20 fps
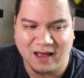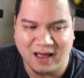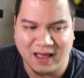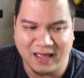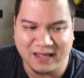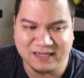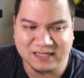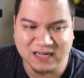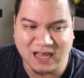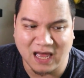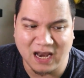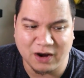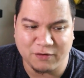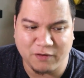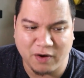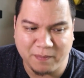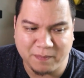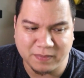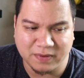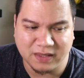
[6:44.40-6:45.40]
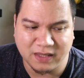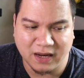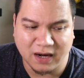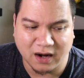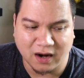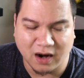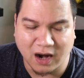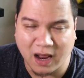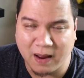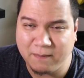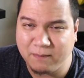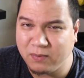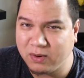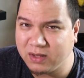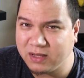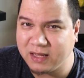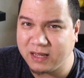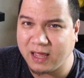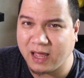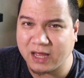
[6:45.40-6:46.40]
it's kind of up in the air. I'm
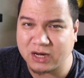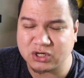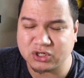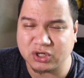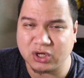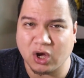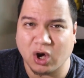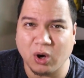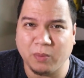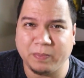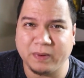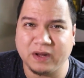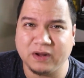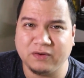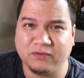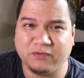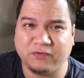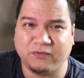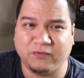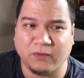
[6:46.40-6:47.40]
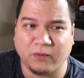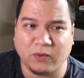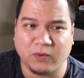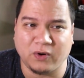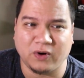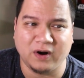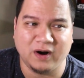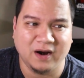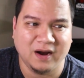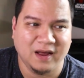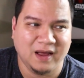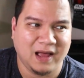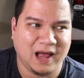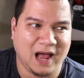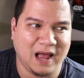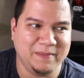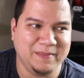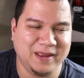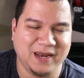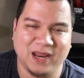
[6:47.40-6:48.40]
really actually hoping for
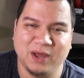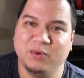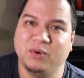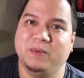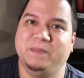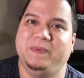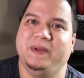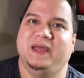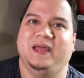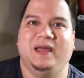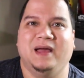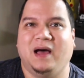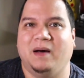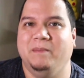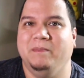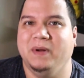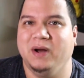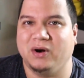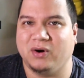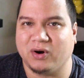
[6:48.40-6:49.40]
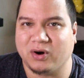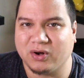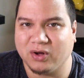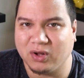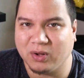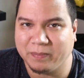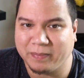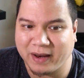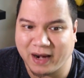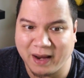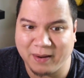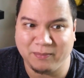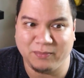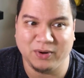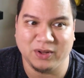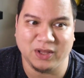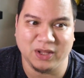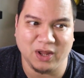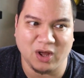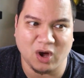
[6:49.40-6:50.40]
I mean it would be a miracle, but I'm
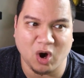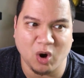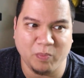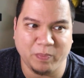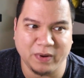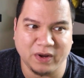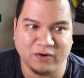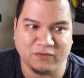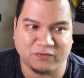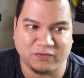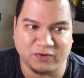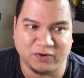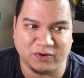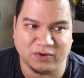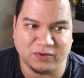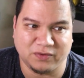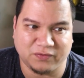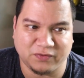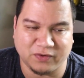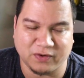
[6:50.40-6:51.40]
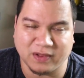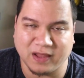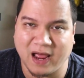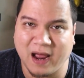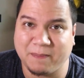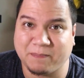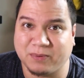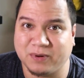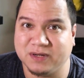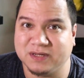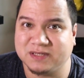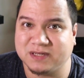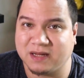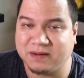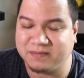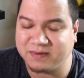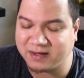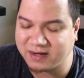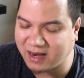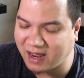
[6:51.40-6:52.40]
really hoping for for Lapras. I
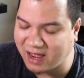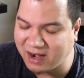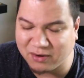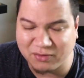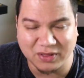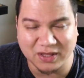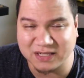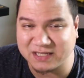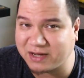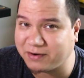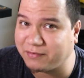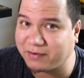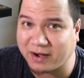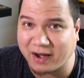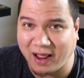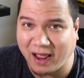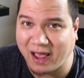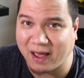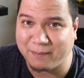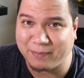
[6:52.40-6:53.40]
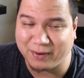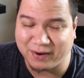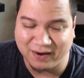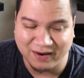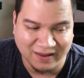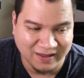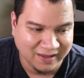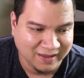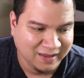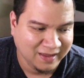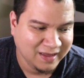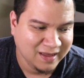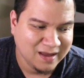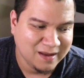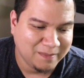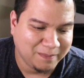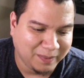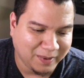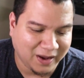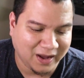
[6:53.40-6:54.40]
mean, I don't think it's ever going to happen.
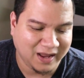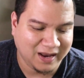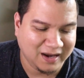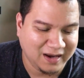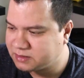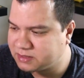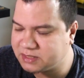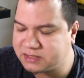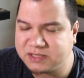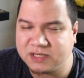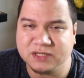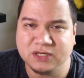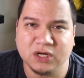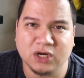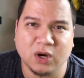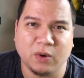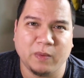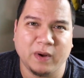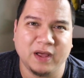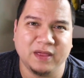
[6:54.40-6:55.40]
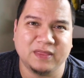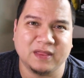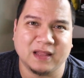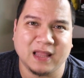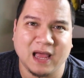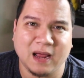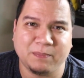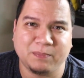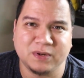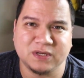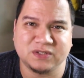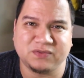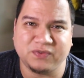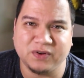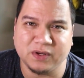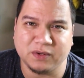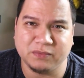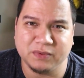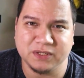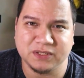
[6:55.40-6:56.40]
But since they took away the Lapras
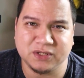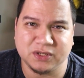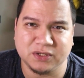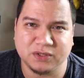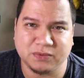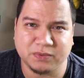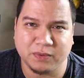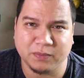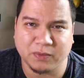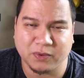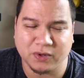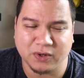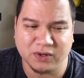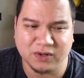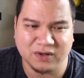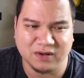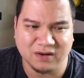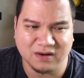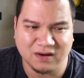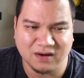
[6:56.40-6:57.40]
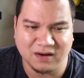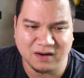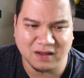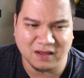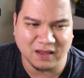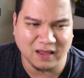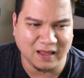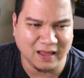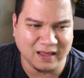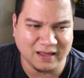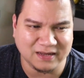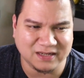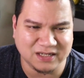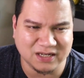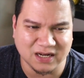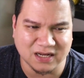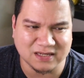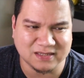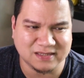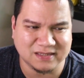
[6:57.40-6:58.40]
field research reward, it
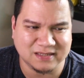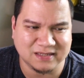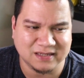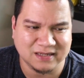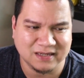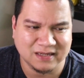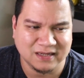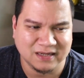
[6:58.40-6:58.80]
just